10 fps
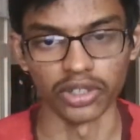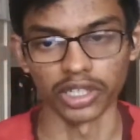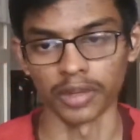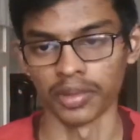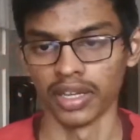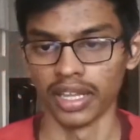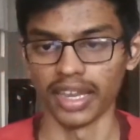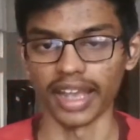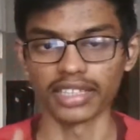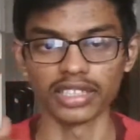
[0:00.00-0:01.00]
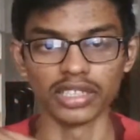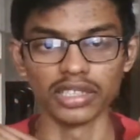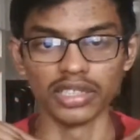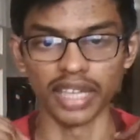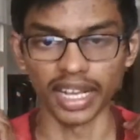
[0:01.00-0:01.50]
Okay, like the
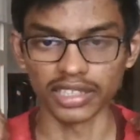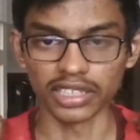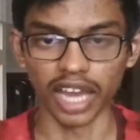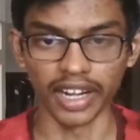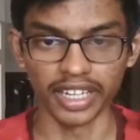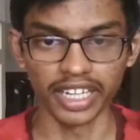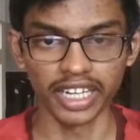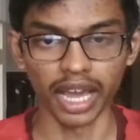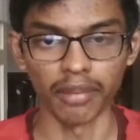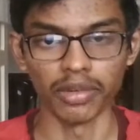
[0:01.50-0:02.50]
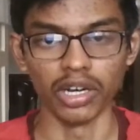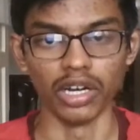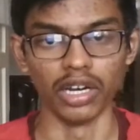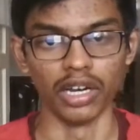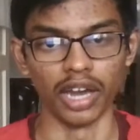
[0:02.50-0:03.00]

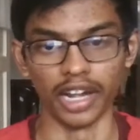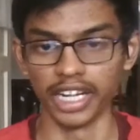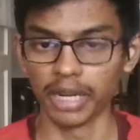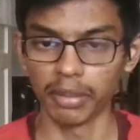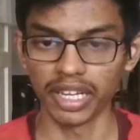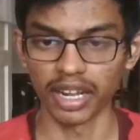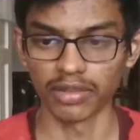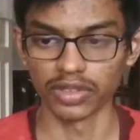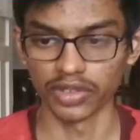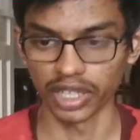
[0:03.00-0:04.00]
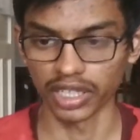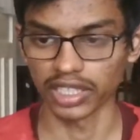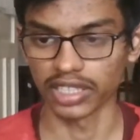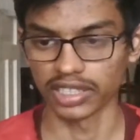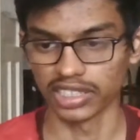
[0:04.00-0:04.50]
100 milligrams of drug
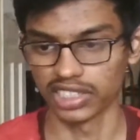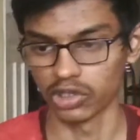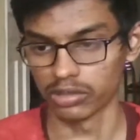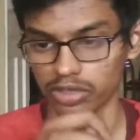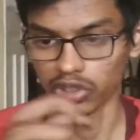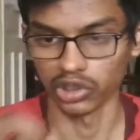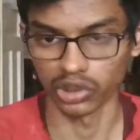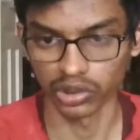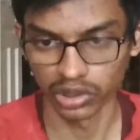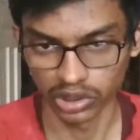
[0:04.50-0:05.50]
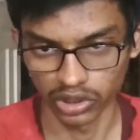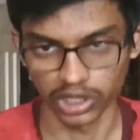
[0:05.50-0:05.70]
is given to you.